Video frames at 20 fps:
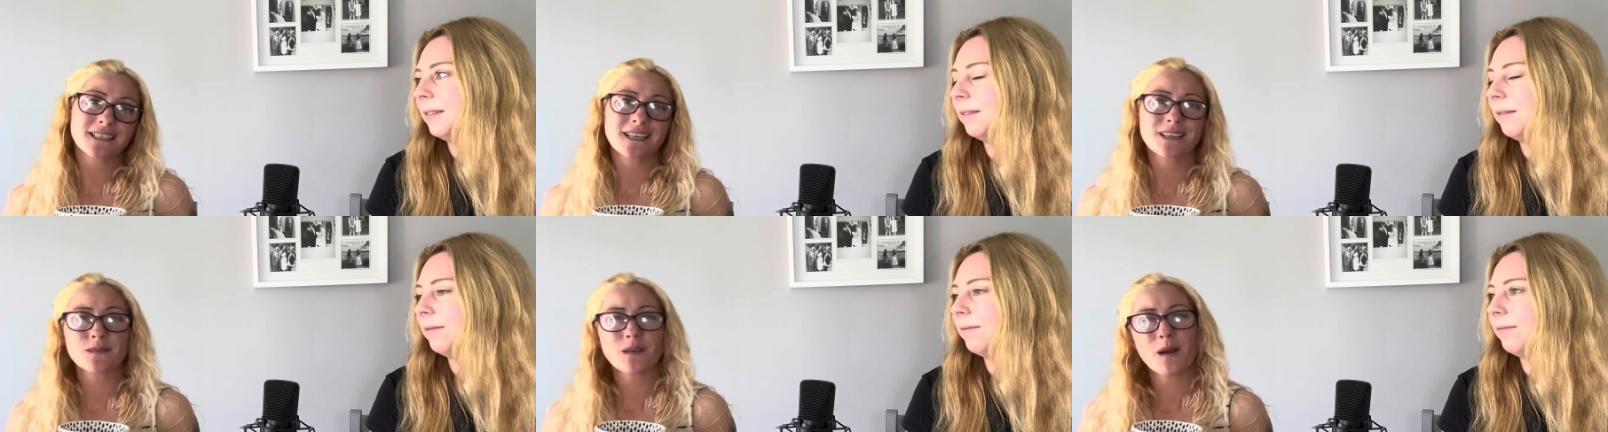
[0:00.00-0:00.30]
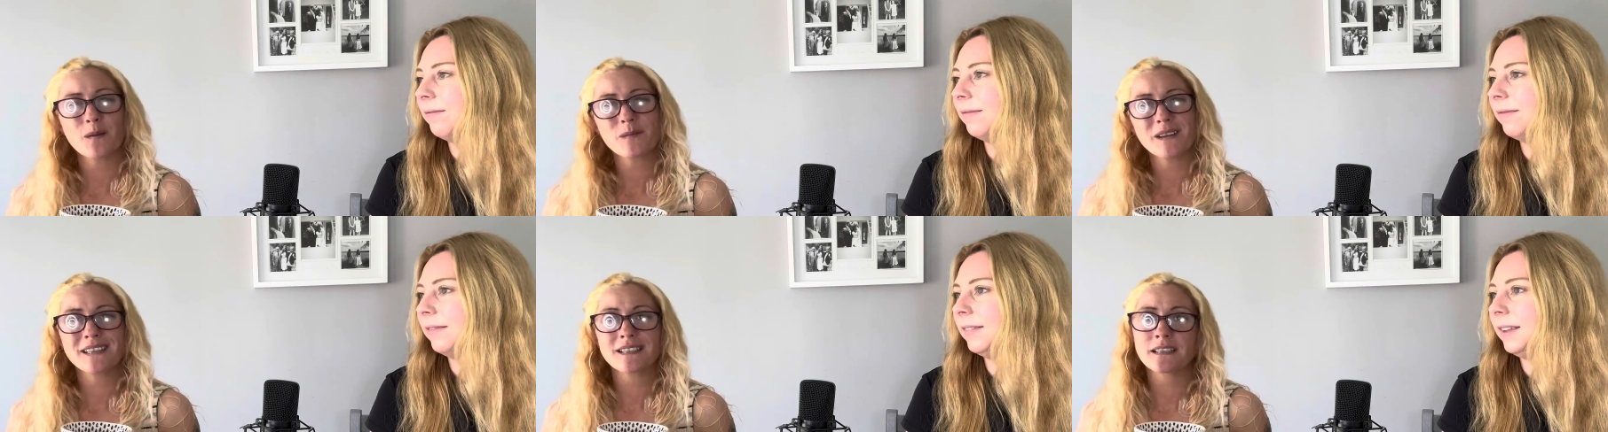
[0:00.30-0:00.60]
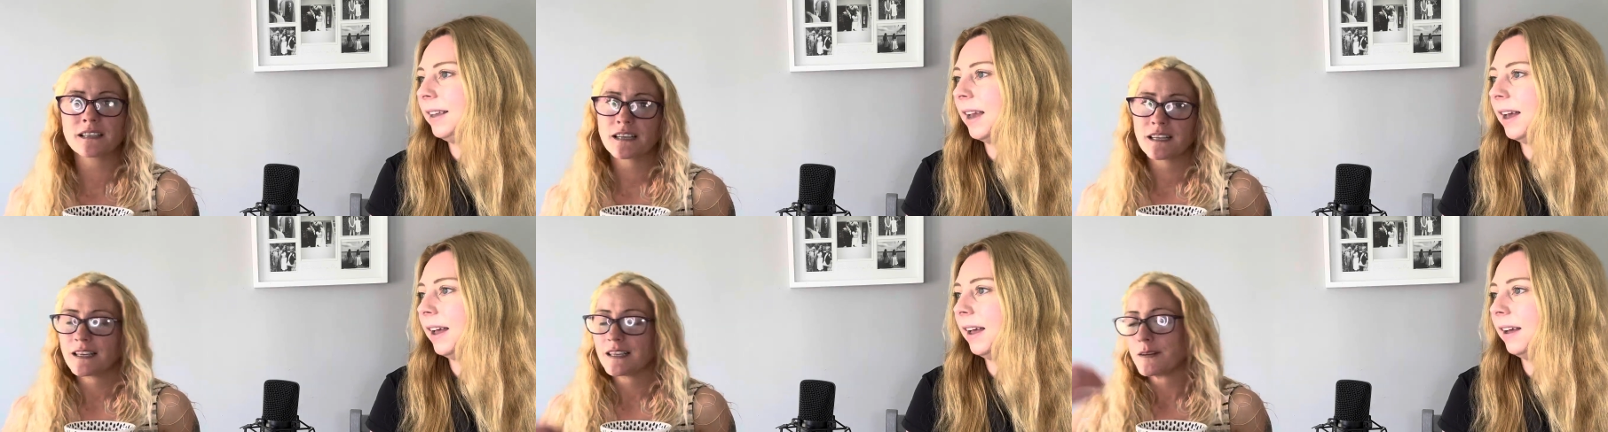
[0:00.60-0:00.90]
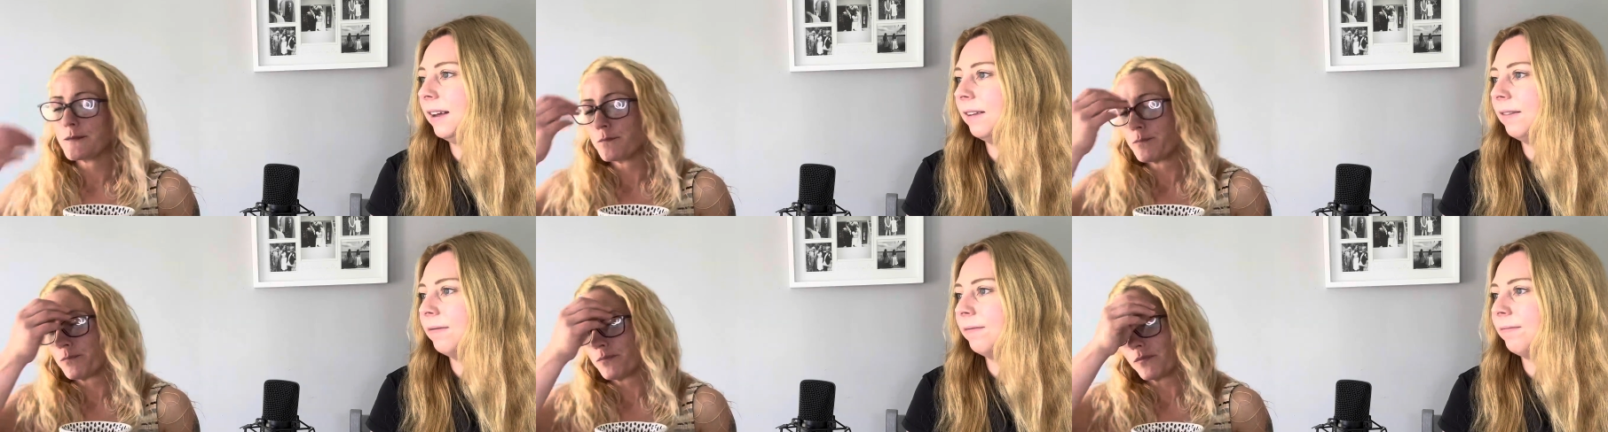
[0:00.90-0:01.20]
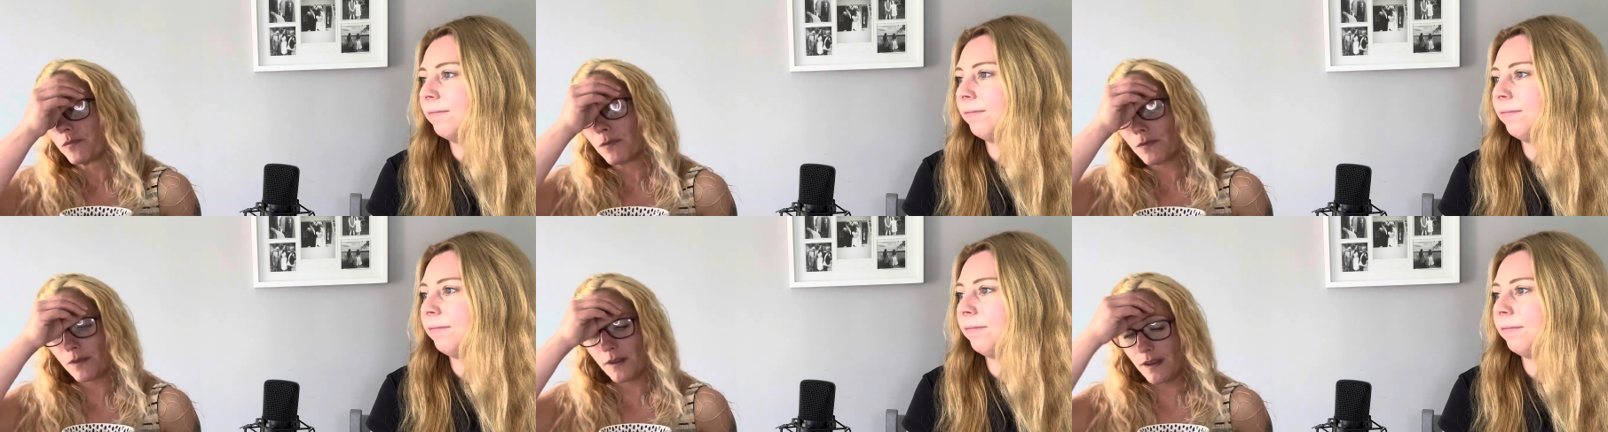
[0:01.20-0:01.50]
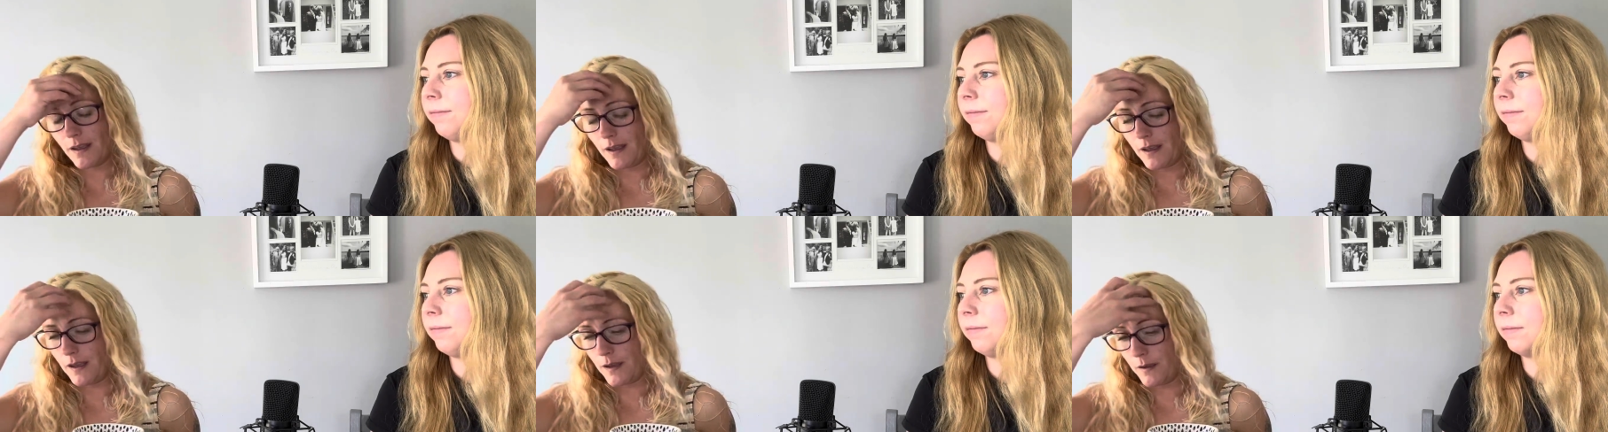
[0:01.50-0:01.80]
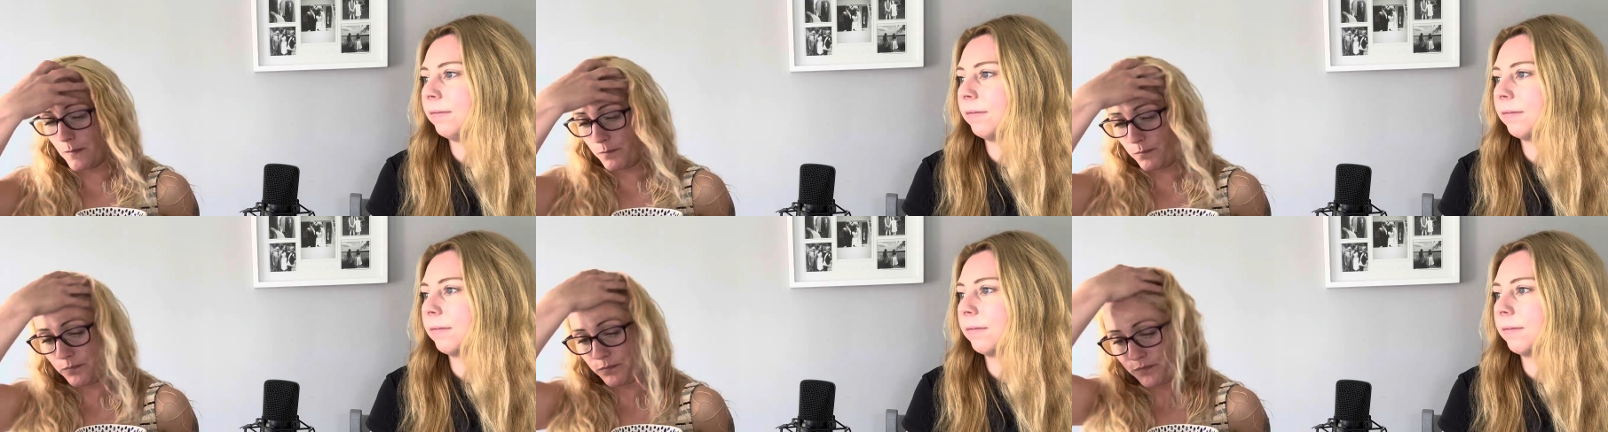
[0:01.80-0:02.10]
Speaker 1: It, I mean. Yeah.
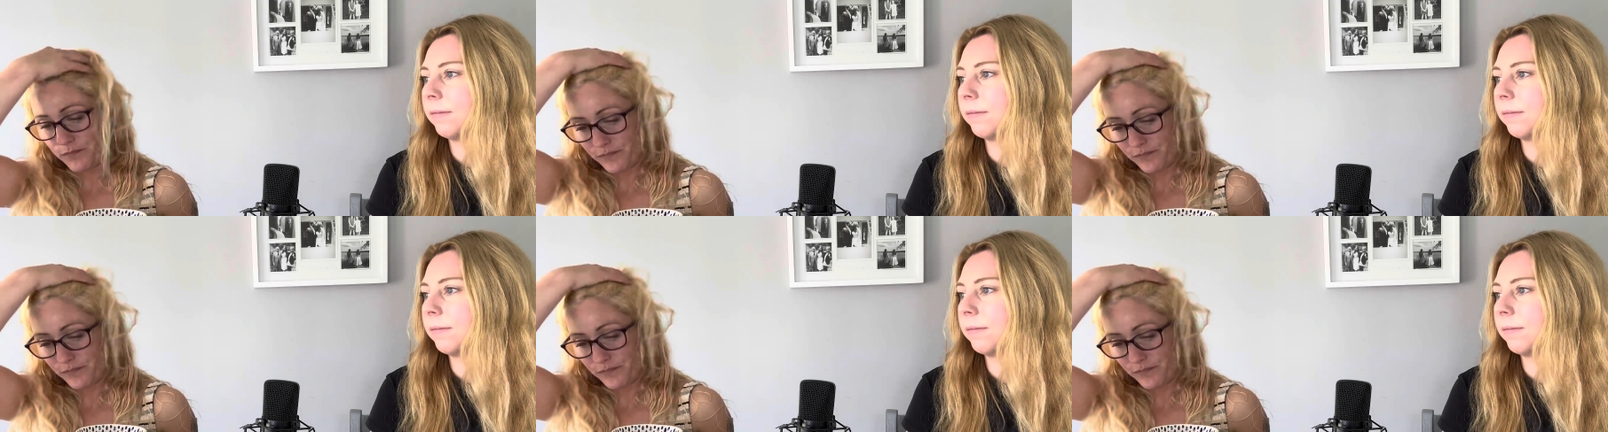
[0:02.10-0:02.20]
Um.